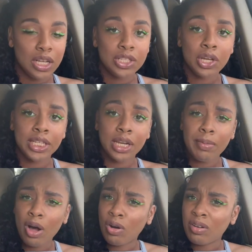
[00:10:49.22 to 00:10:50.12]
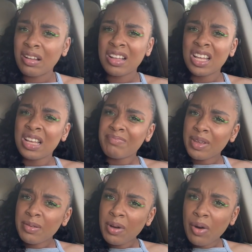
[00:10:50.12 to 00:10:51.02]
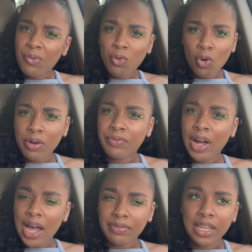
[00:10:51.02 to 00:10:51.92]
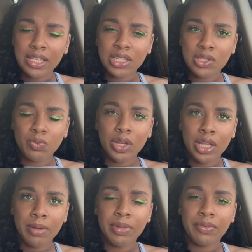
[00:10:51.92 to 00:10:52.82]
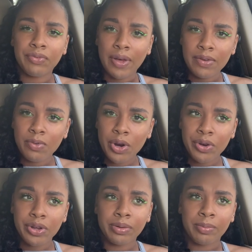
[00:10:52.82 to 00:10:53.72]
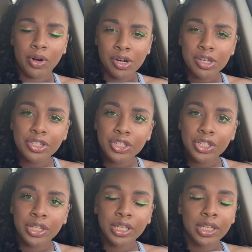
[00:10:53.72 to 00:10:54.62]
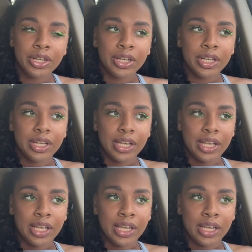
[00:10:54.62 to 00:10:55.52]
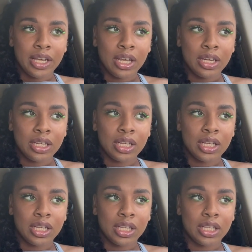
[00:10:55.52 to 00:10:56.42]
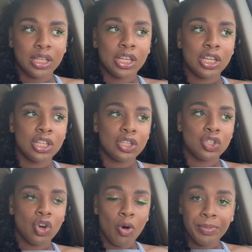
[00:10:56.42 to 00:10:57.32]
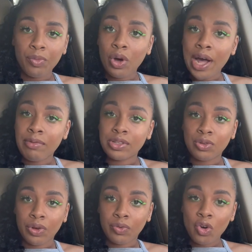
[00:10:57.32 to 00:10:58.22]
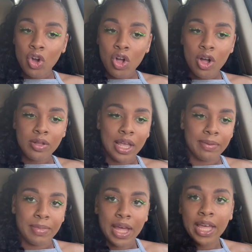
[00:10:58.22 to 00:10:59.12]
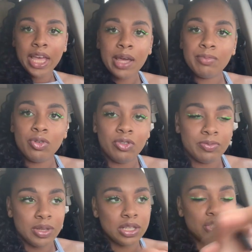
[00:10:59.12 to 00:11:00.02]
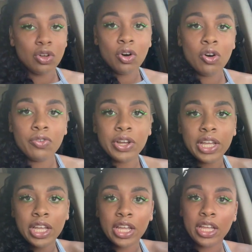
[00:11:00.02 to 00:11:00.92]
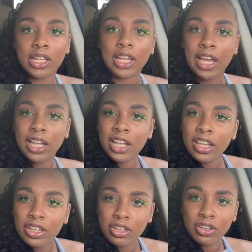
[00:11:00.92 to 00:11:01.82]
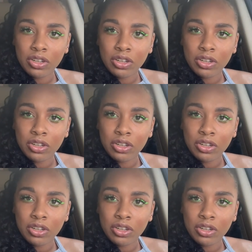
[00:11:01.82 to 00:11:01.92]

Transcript: So I did about 4 or 5 lessons with him in February or March. And he told me what I was doing wrong, like my hand movements, the overhand, like, you